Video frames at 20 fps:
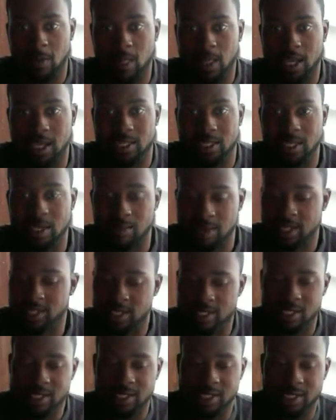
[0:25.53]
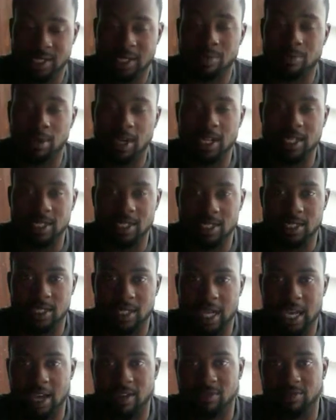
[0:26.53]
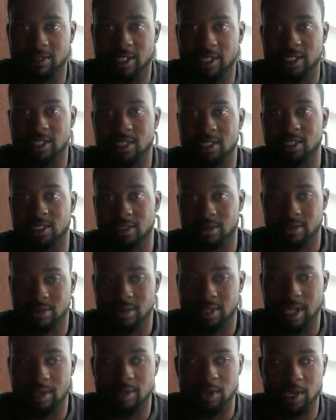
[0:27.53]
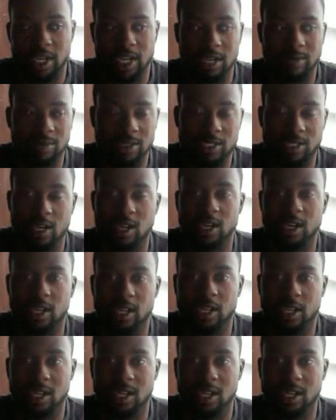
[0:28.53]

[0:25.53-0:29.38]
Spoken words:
in some instances, in some places, athletes, they become a target.